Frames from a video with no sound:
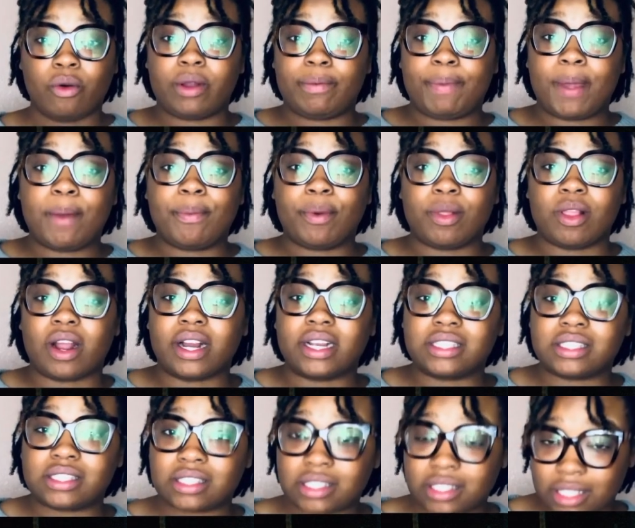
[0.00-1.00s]
when people are
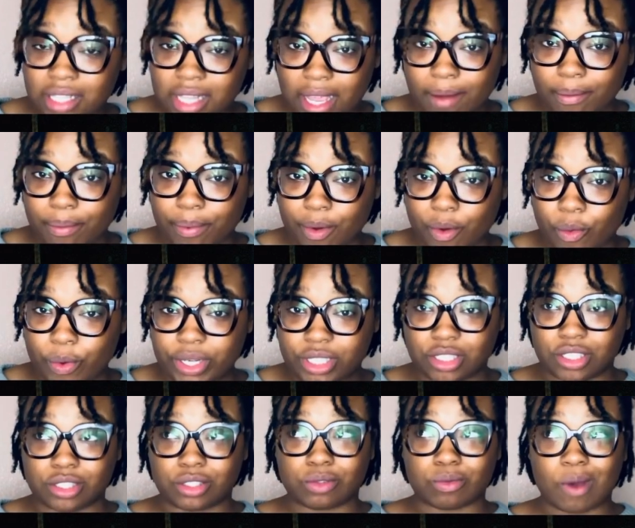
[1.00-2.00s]
asleep,
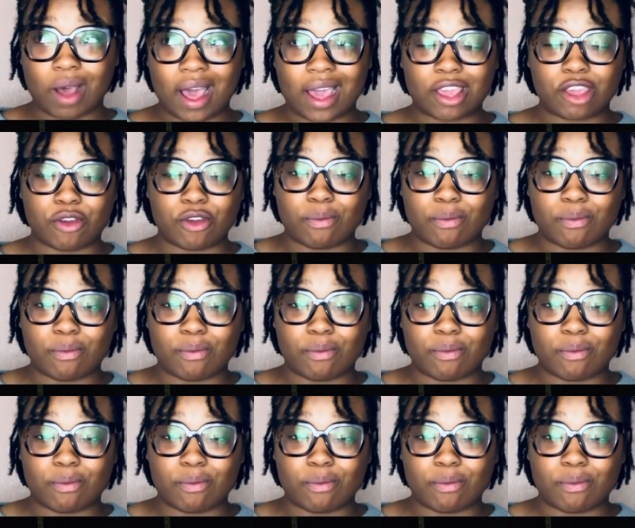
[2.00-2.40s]
which is why